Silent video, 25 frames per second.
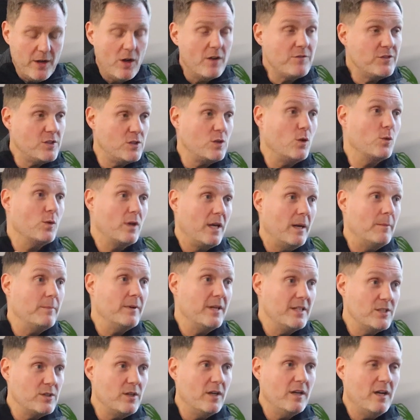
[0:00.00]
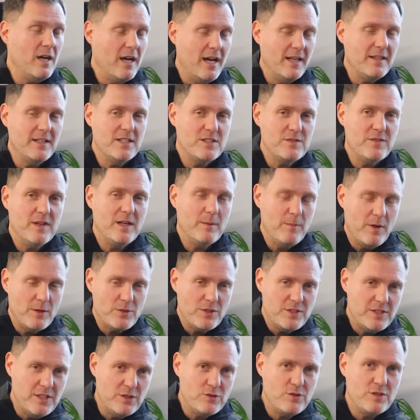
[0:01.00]
and I've sold a company, so I had this feeling, but
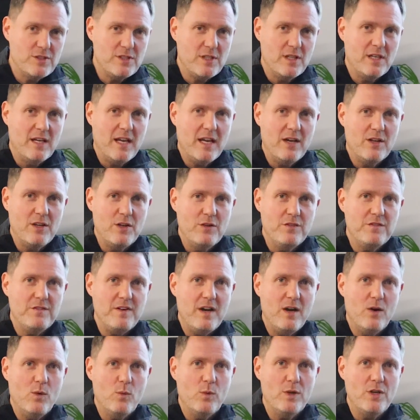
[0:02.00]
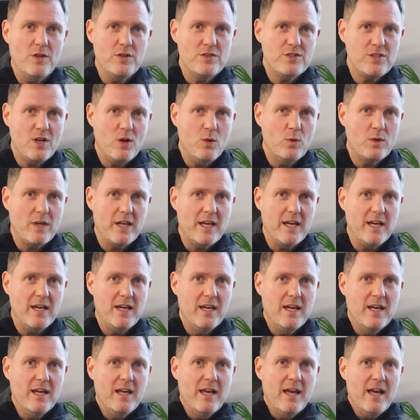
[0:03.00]
I was just interested in how you felt when you sold it.